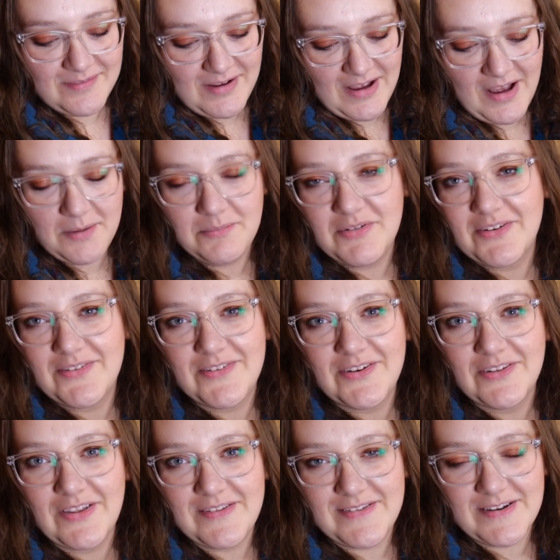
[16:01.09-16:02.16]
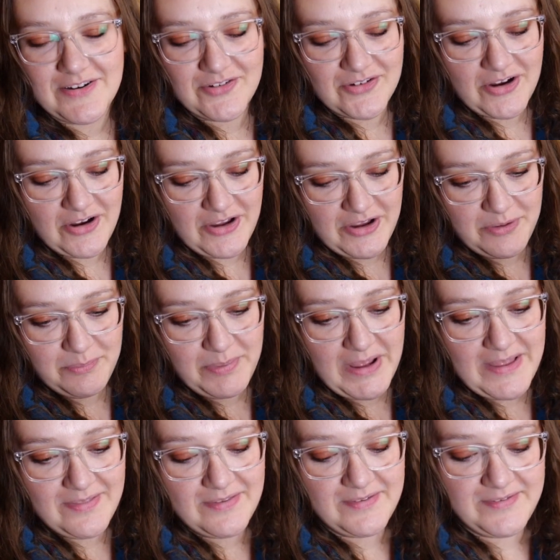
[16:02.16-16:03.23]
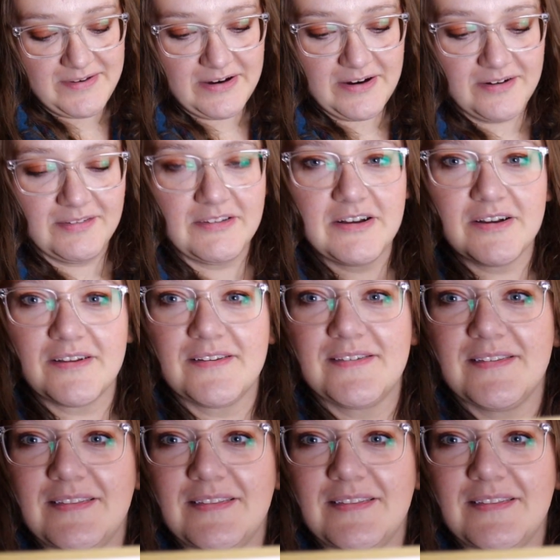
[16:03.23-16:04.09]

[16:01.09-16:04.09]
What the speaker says: I'm just too lazy to show you, but the sticker looks